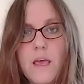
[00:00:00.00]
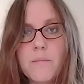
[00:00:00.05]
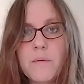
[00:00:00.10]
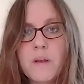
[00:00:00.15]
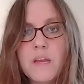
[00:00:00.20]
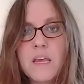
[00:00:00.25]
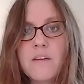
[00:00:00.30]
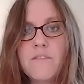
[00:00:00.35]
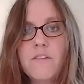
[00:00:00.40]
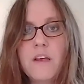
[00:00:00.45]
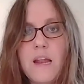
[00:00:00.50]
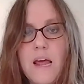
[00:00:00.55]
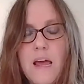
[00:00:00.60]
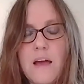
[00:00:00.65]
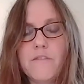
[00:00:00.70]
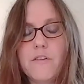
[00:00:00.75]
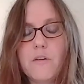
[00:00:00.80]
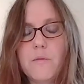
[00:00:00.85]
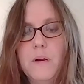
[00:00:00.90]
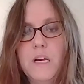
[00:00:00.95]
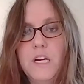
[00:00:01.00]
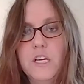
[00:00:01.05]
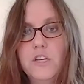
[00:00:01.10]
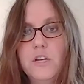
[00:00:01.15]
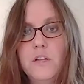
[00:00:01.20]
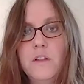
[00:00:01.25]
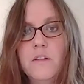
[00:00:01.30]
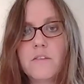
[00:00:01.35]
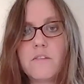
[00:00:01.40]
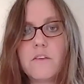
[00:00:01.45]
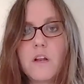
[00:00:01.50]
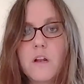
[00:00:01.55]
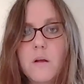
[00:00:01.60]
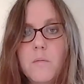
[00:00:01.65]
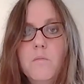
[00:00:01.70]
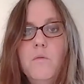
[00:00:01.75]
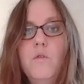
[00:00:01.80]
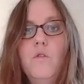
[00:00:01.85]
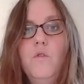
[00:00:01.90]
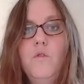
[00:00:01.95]
I'm going to give you an affirmation that's going to
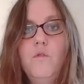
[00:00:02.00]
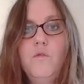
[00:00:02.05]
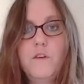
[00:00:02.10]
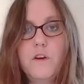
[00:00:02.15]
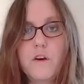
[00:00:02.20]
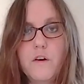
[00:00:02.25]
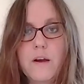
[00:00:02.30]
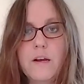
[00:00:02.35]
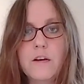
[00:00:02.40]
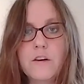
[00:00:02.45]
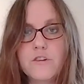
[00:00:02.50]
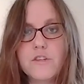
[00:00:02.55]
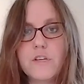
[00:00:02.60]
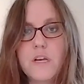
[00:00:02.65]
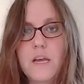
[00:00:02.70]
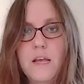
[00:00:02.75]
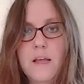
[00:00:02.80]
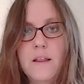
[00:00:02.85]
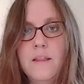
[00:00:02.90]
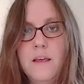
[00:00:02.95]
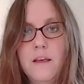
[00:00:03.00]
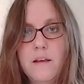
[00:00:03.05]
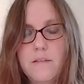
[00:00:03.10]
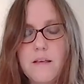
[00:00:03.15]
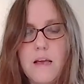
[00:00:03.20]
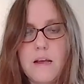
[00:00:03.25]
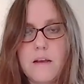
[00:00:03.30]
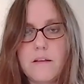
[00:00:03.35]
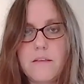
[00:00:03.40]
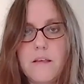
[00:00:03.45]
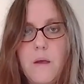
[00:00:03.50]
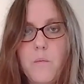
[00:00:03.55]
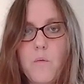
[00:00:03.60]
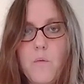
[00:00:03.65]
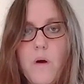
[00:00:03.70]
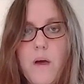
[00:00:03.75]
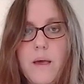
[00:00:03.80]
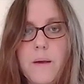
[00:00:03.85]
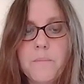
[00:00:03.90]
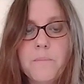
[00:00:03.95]
move your energy in the exact same
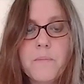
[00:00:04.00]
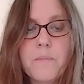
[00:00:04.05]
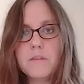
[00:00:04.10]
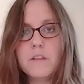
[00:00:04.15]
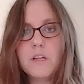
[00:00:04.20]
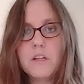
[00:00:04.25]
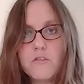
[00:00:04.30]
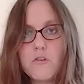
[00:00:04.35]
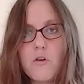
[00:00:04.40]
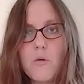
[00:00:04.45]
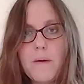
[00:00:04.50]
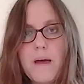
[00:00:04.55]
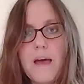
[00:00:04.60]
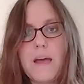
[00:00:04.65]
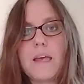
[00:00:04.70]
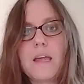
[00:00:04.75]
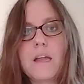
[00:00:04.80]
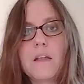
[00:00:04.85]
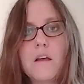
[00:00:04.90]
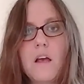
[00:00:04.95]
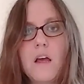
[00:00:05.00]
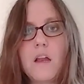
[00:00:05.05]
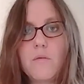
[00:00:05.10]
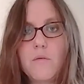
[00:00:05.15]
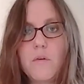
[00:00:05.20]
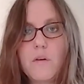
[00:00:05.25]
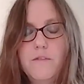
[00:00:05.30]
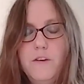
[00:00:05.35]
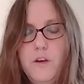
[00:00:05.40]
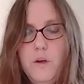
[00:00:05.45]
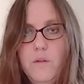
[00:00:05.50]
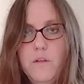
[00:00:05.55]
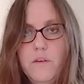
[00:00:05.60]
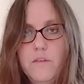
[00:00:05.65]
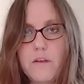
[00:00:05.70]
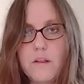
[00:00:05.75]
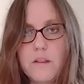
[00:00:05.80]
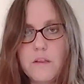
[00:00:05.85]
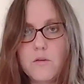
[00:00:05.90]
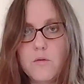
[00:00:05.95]
way. Let's go back and kind of review
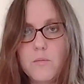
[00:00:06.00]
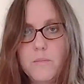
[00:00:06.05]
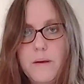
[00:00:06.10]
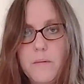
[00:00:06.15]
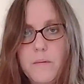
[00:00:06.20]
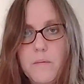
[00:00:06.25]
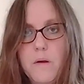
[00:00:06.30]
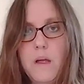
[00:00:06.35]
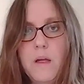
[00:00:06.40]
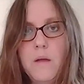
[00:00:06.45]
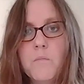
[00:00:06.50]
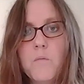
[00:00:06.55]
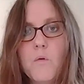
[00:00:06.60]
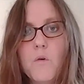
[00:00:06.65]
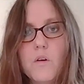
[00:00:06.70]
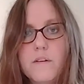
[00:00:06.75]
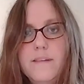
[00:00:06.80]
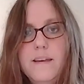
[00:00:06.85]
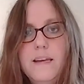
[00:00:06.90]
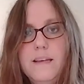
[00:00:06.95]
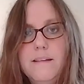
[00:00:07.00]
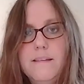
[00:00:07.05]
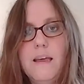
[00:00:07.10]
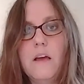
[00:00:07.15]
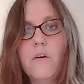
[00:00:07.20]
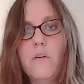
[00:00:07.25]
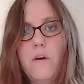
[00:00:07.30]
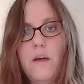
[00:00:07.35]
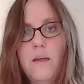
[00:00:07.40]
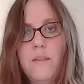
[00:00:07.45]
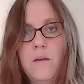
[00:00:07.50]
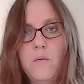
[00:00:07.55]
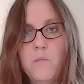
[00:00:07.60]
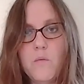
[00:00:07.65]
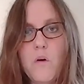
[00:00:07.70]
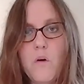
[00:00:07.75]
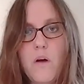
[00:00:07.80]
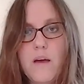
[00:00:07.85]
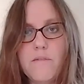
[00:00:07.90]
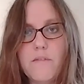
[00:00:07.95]
this a little bit in more detail, and then
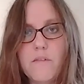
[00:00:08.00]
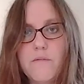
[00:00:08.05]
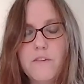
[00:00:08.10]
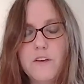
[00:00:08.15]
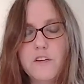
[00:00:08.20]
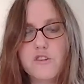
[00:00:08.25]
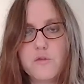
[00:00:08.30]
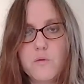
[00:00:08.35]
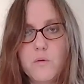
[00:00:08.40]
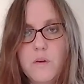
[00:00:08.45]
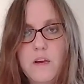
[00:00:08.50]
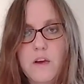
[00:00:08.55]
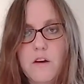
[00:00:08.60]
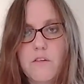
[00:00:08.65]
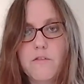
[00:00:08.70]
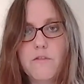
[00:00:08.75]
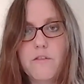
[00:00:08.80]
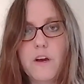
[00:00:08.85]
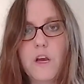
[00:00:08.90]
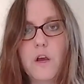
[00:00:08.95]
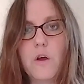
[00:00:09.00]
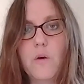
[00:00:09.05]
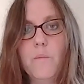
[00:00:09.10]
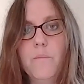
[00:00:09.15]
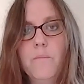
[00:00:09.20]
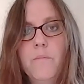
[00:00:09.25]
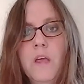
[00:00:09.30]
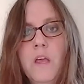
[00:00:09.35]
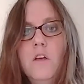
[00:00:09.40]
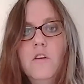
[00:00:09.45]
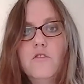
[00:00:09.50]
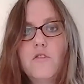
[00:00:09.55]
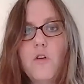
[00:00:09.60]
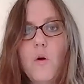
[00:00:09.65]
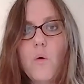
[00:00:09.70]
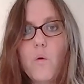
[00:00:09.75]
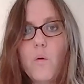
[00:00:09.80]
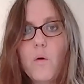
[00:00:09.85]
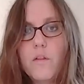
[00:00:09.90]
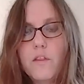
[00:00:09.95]
we'll have a visual here for you.
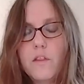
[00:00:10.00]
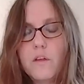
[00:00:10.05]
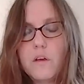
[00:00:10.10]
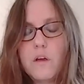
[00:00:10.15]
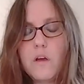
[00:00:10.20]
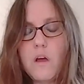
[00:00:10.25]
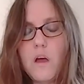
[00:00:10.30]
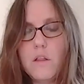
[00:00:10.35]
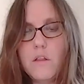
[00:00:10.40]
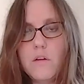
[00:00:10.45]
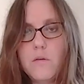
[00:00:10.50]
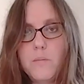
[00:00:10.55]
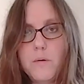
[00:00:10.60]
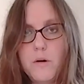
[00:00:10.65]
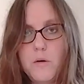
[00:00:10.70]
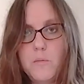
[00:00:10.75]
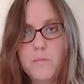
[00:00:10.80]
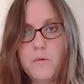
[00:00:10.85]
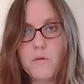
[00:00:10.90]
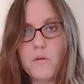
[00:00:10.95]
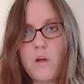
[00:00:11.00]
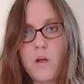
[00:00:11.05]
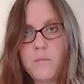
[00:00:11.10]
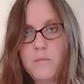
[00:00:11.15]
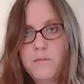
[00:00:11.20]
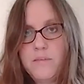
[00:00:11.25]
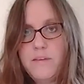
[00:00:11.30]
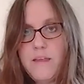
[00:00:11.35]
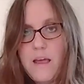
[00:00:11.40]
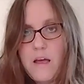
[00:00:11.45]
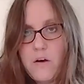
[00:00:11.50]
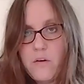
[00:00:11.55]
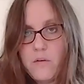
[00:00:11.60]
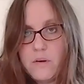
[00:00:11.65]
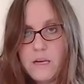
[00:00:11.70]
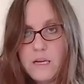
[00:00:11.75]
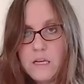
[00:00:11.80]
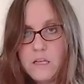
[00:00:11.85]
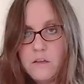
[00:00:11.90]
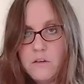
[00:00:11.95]
So the color purple comes
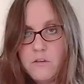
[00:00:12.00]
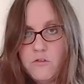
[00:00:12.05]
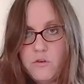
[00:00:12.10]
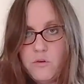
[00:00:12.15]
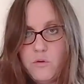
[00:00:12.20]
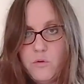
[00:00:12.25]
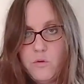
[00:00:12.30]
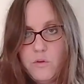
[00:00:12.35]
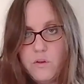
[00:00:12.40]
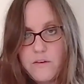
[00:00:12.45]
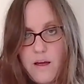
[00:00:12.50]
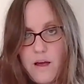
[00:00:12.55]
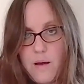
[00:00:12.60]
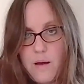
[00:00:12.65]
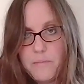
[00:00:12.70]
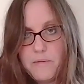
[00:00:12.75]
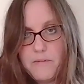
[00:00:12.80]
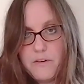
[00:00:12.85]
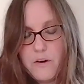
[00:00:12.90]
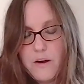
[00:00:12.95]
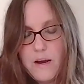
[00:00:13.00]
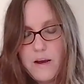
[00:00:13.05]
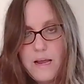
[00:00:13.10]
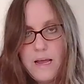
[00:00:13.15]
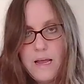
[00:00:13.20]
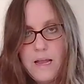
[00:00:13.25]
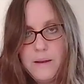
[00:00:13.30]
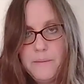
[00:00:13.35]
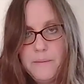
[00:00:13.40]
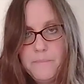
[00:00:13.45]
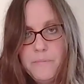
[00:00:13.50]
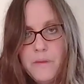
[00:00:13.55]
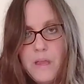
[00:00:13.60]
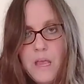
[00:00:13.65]
down into the top of your head.